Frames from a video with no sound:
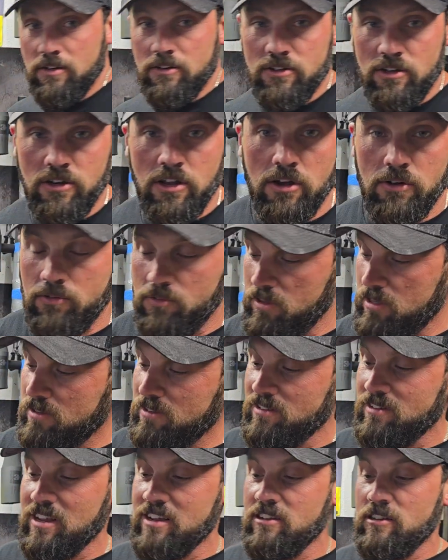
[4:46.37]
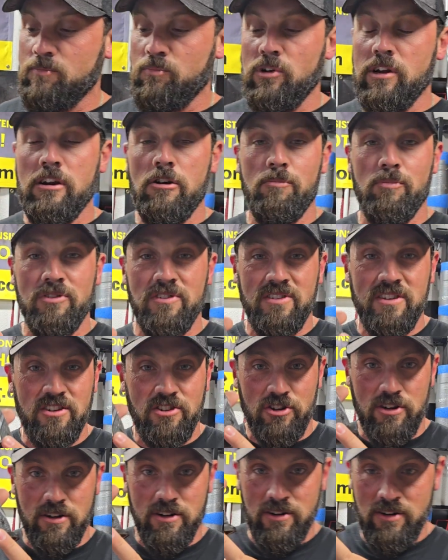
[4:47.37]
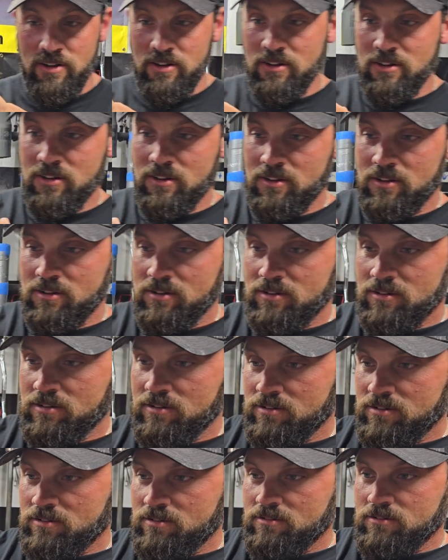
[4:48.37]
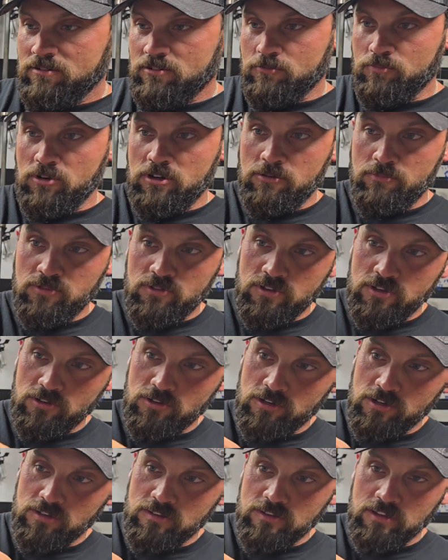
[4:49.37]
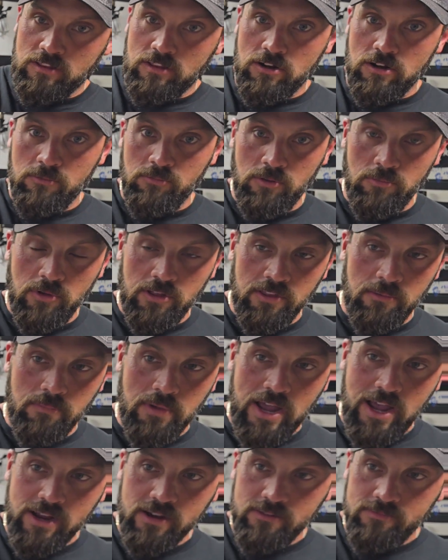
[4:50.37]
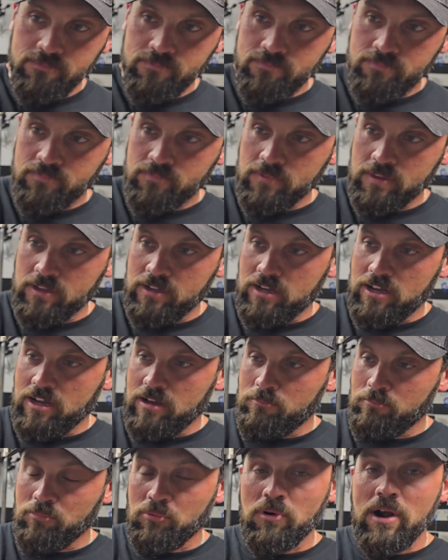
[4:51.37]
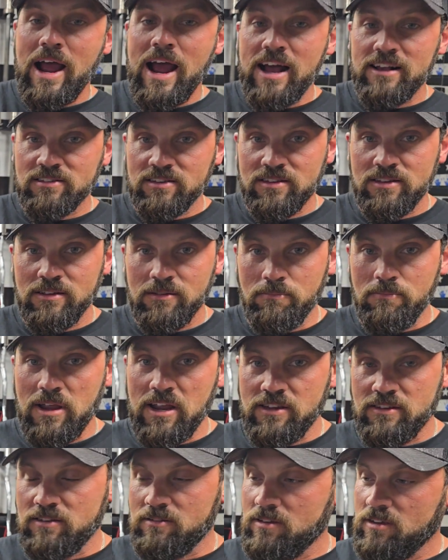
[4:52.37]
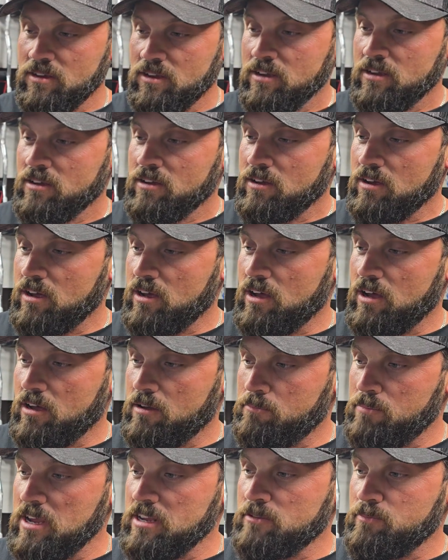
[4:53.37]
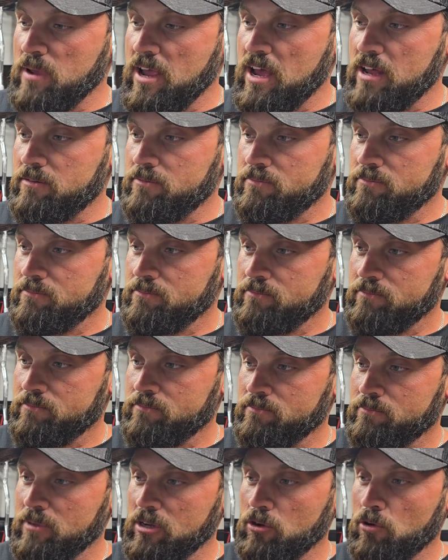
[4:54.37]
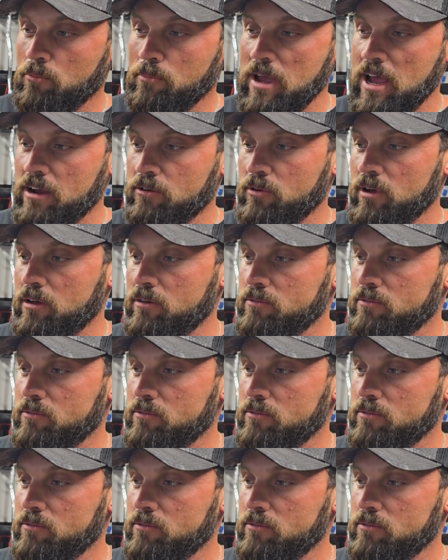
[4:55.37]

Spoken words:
to note, this is a Springer Precision, you can see their emblem on the back, brass base pad, big old magwell,